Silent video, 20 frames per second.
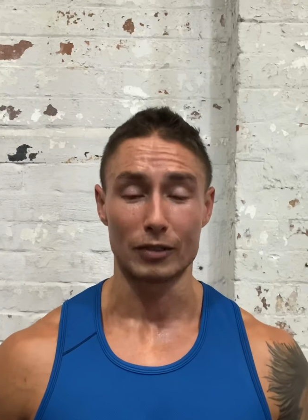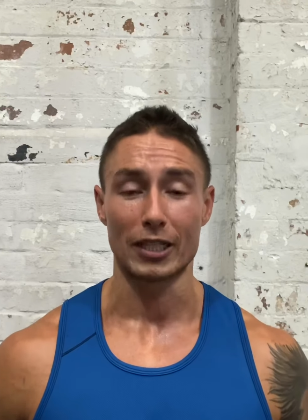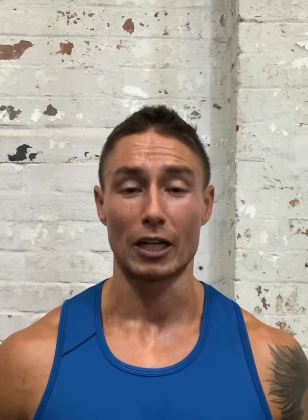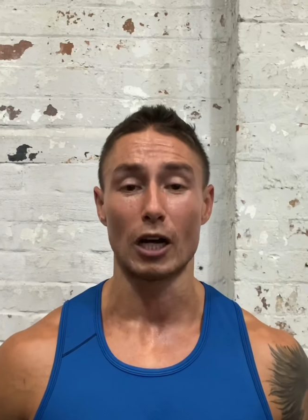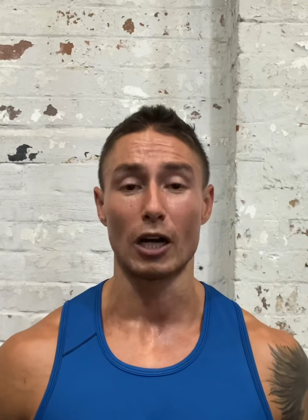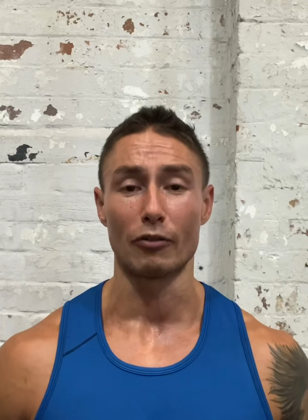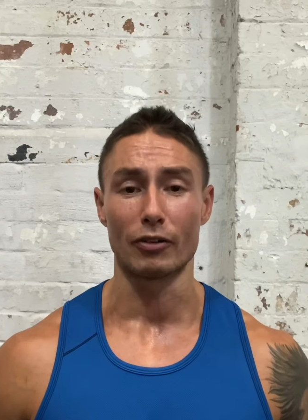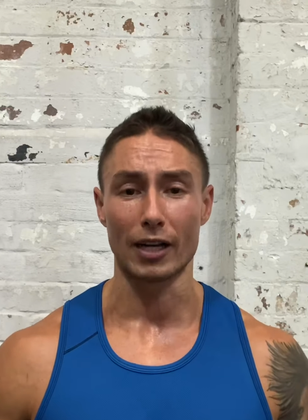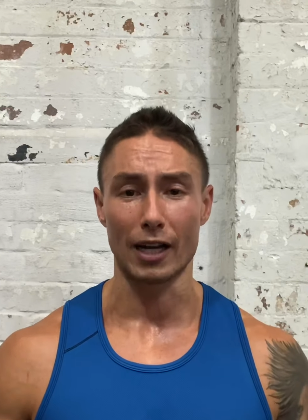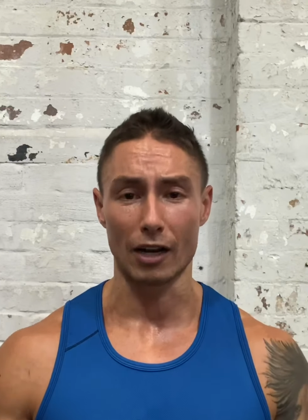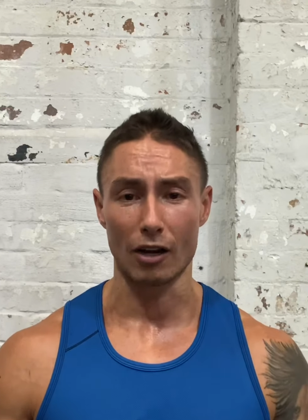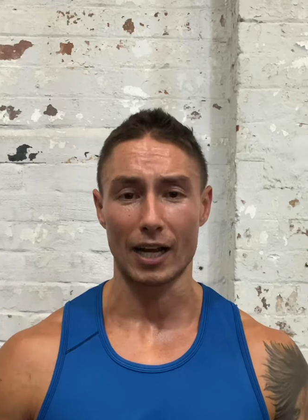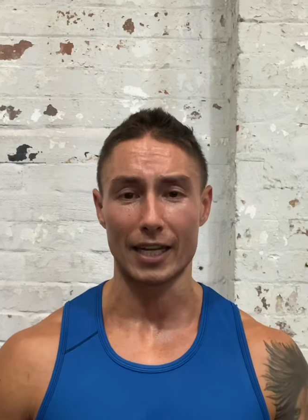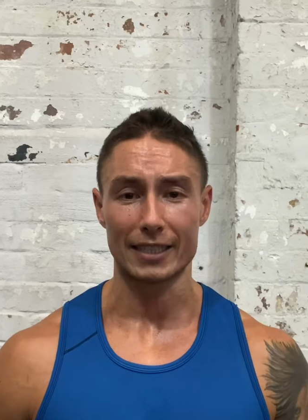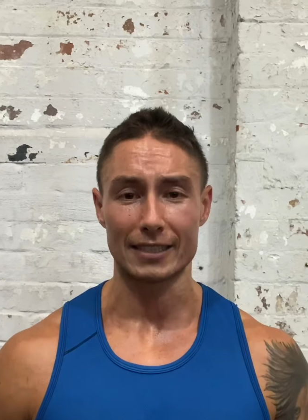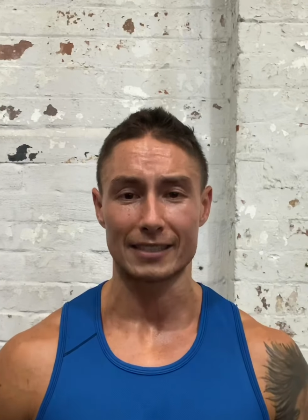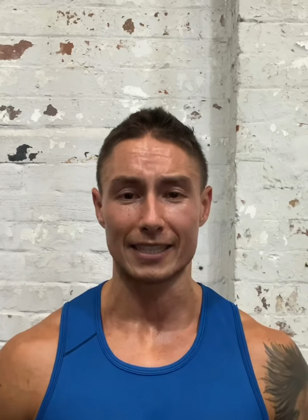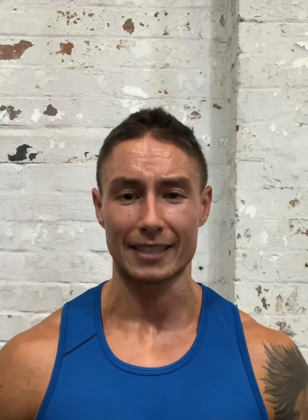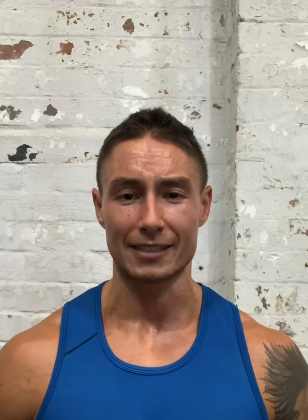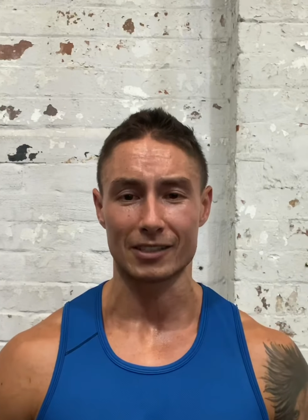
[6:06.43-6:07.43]
Now, I really like
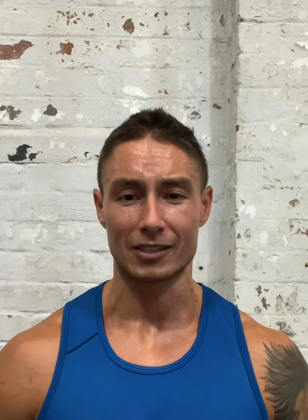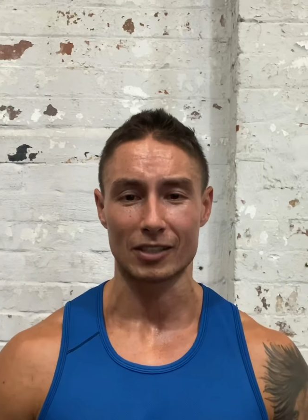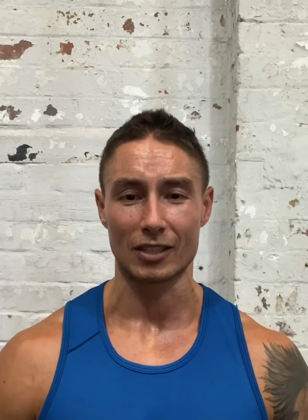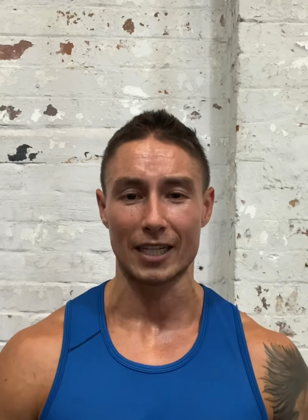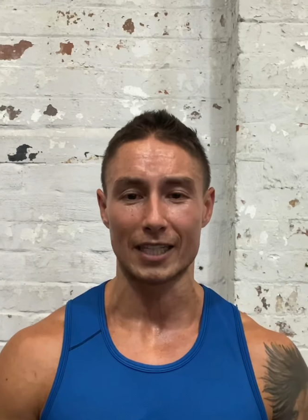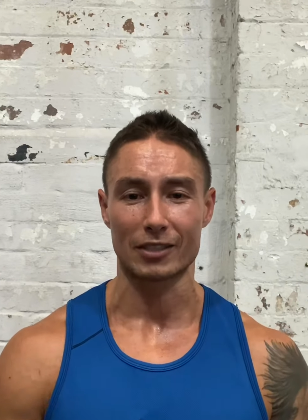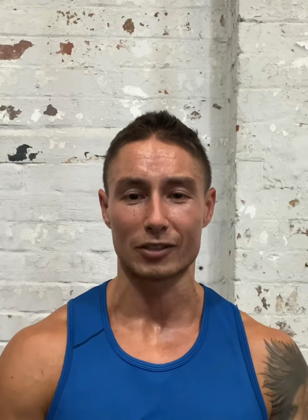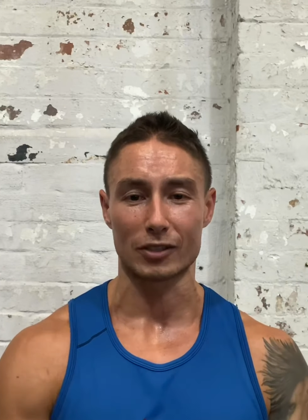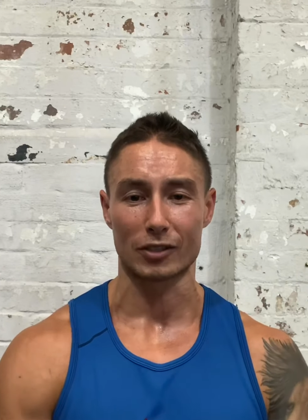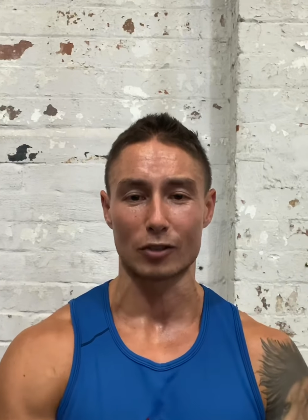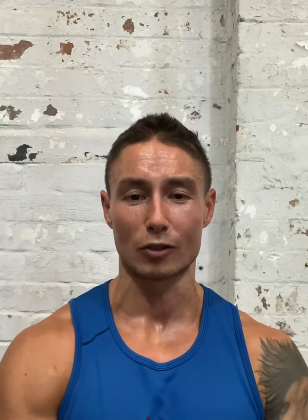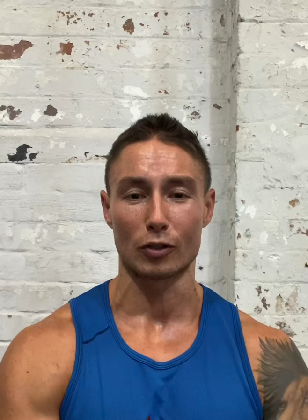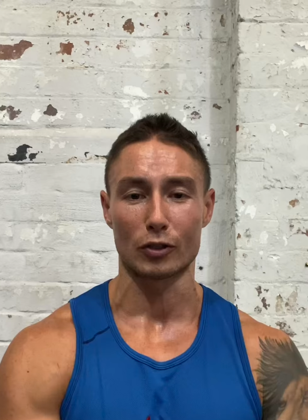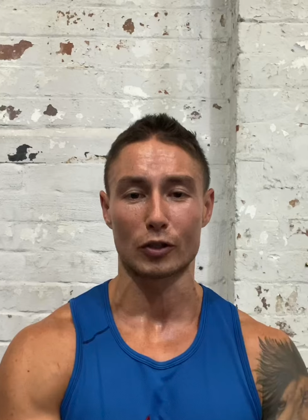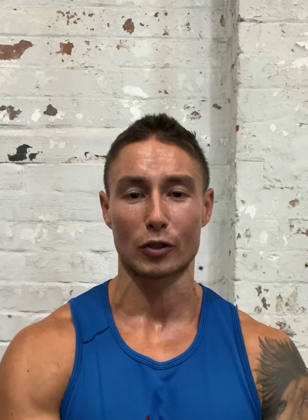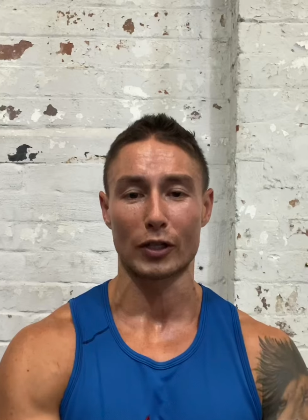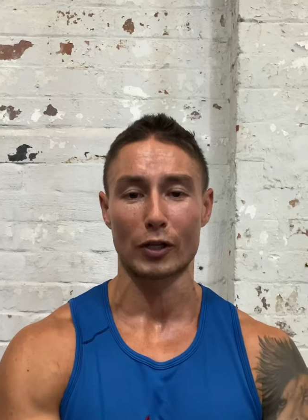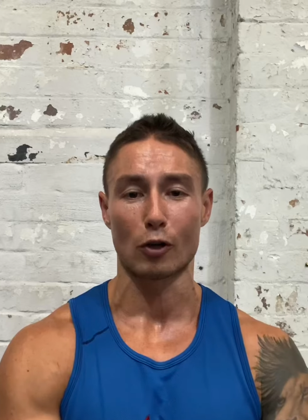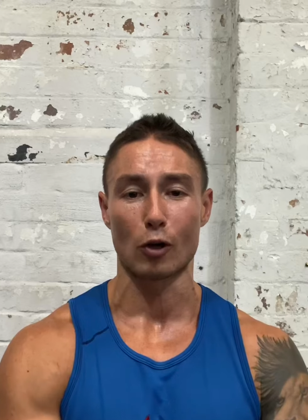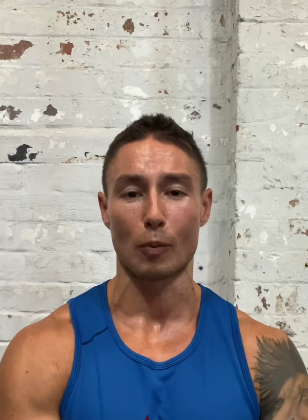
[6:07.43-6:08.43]
this exercise because it
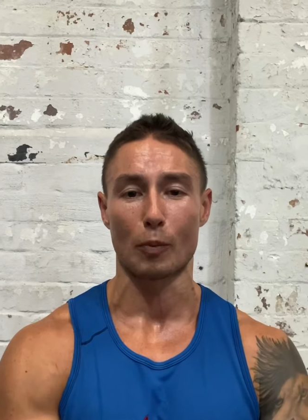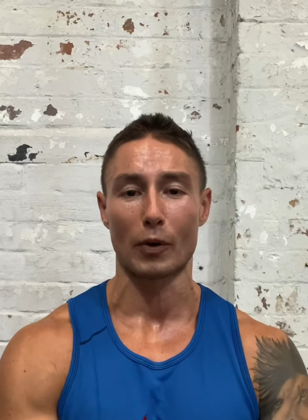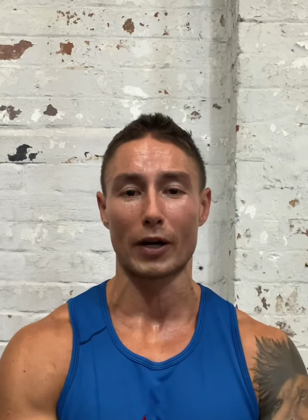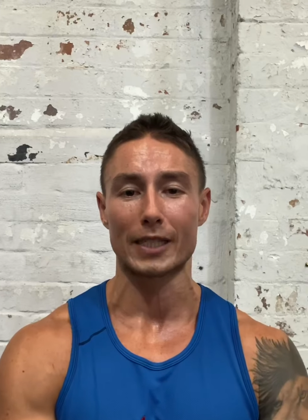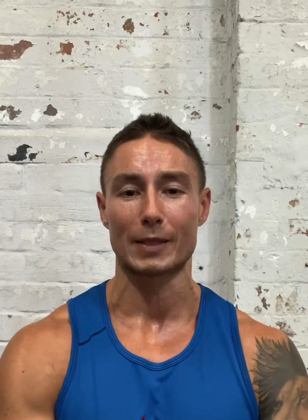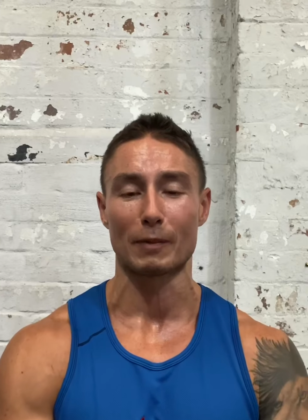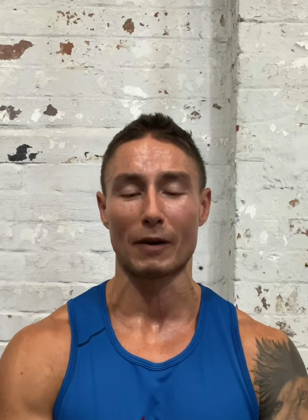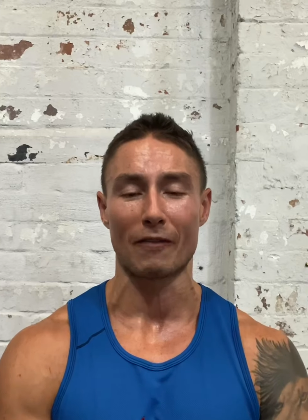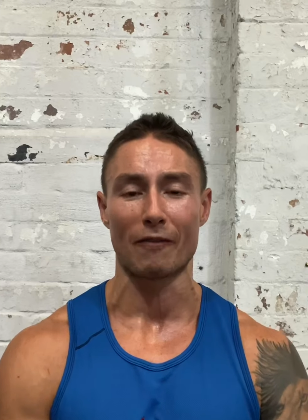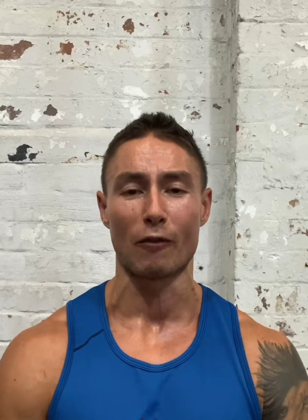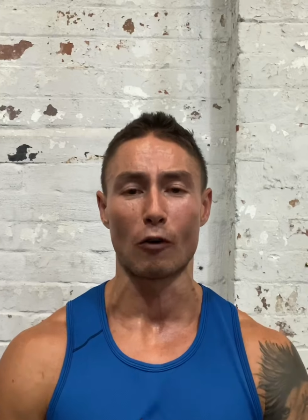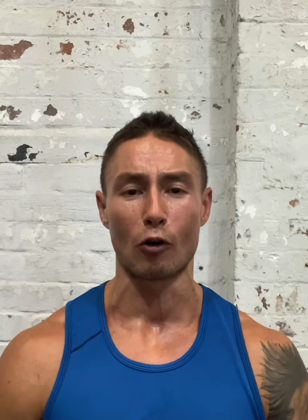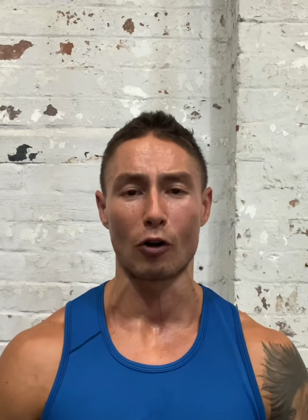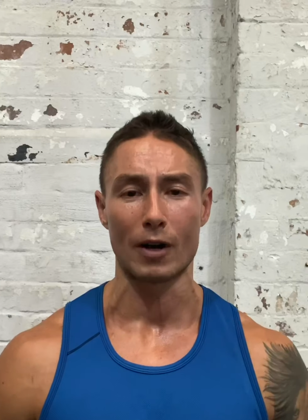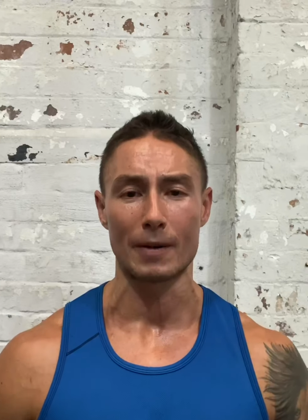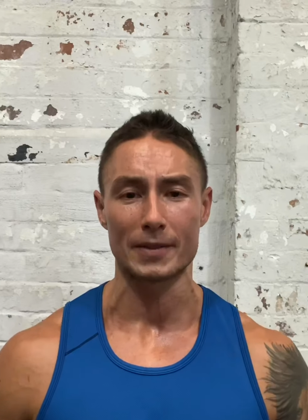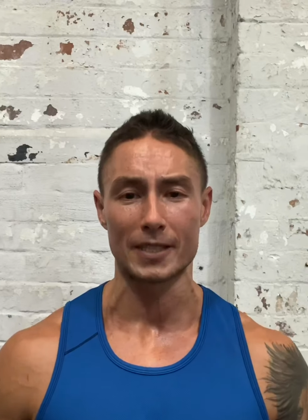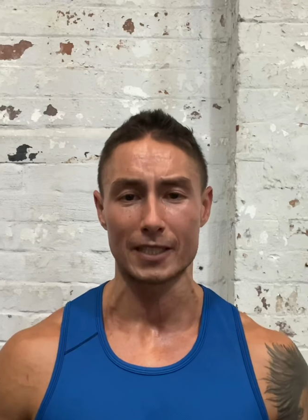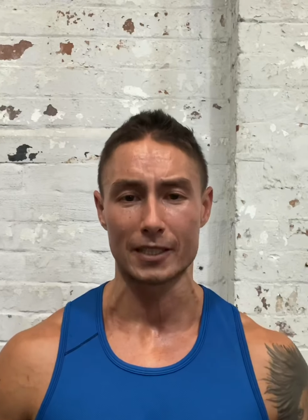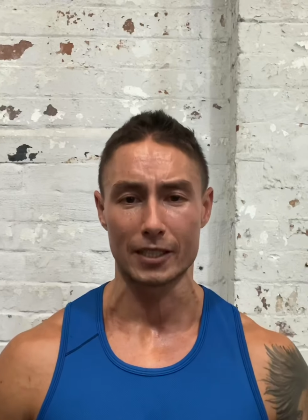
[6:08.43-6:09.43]
also incorporates my
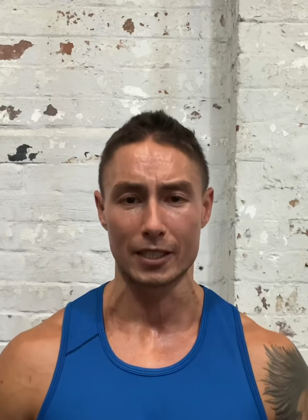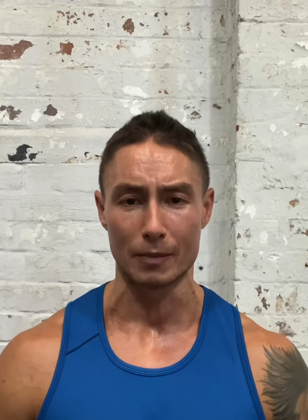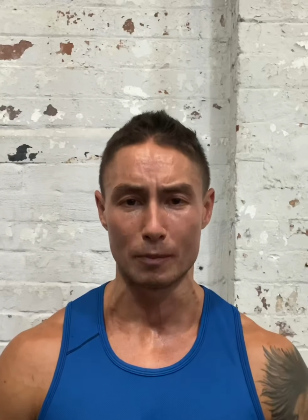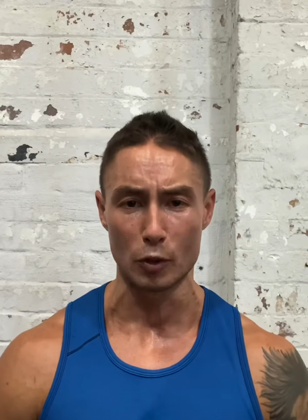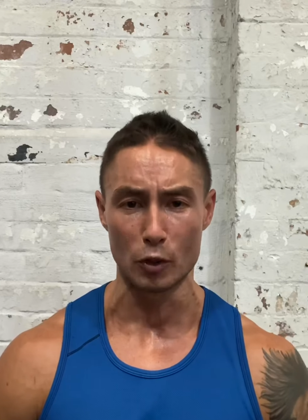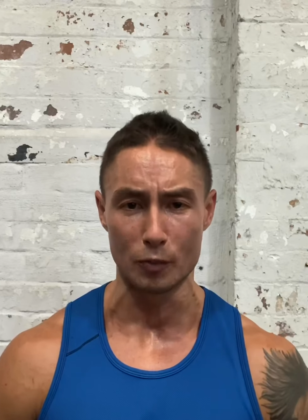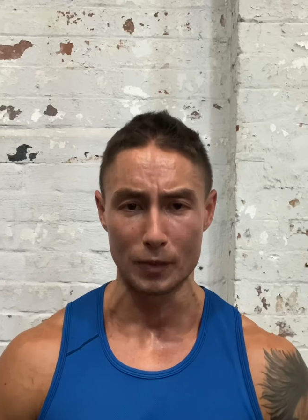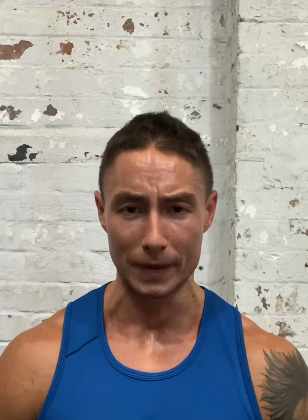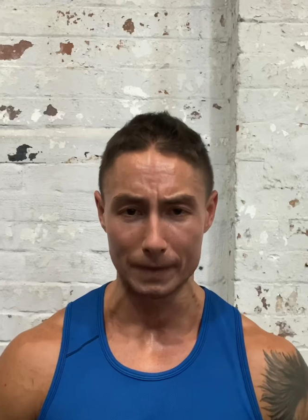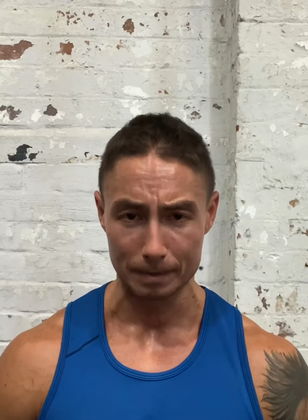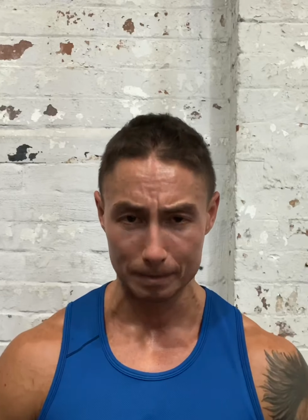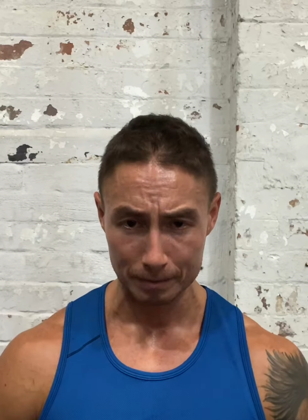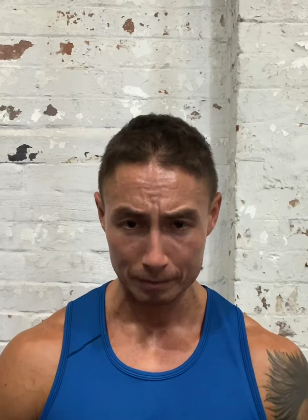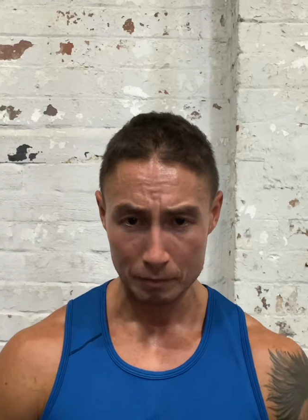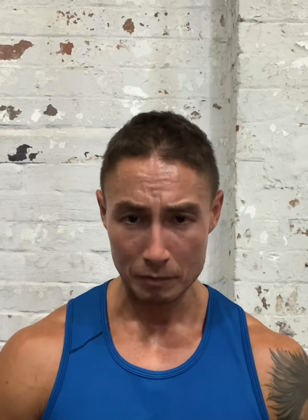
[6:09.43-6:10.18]
forearms into the movement